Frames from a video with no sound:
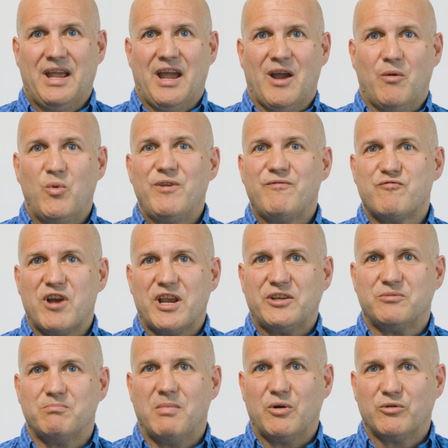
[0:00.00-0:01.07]
And we've
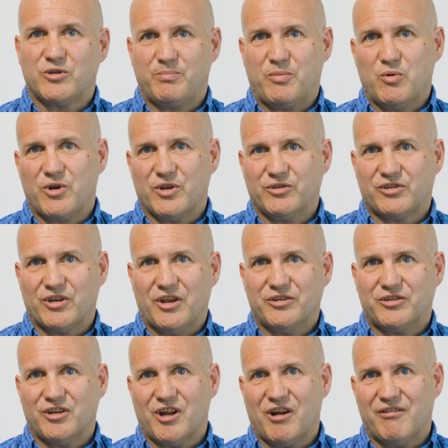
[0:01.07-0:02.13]
raised multiple
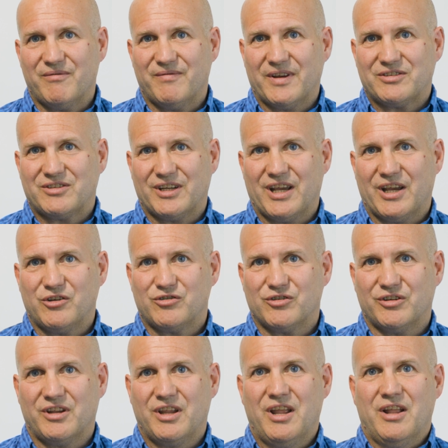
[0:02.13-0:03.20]
concerns in our
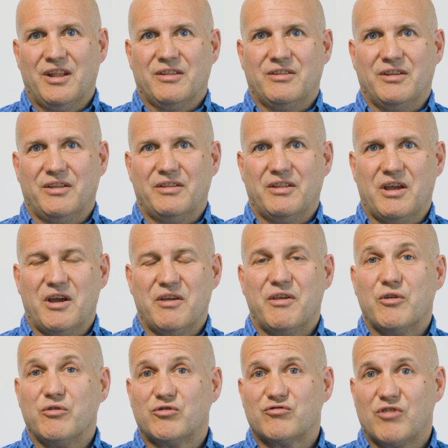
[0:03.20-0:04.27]
investigation that
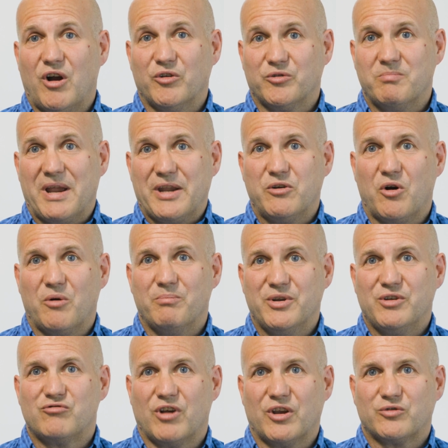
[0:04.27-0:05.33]
those trials may not be
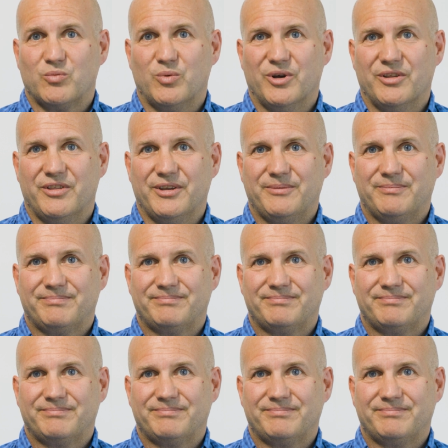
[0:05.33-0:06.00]
trustworthy.